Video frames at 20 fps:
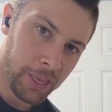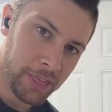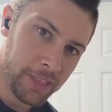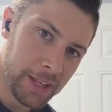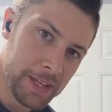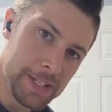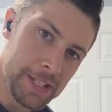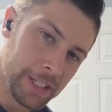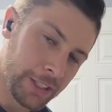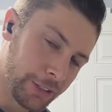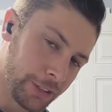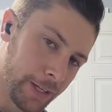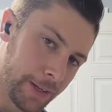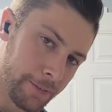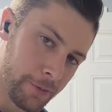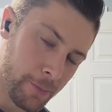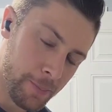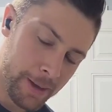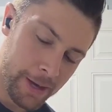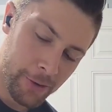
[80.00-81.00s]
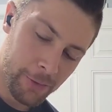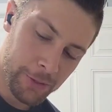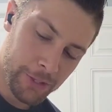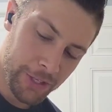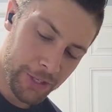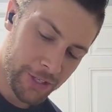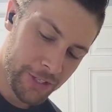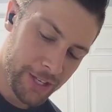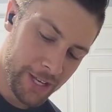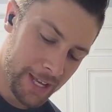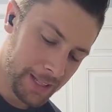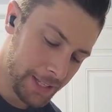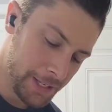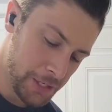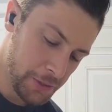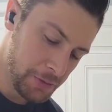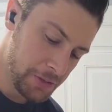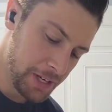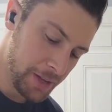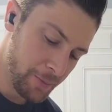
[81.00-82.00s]
things I love about when you're these
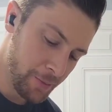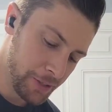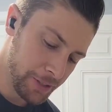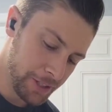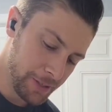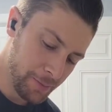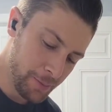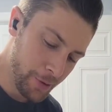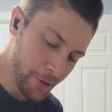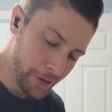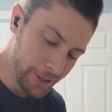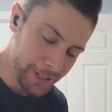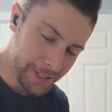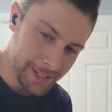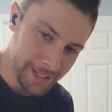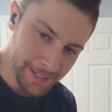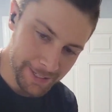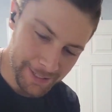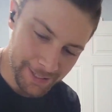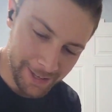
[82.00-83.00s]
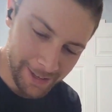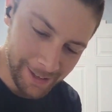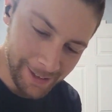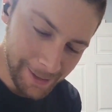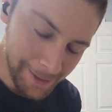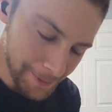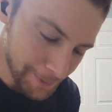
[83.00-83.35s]
3D printed parts is uh,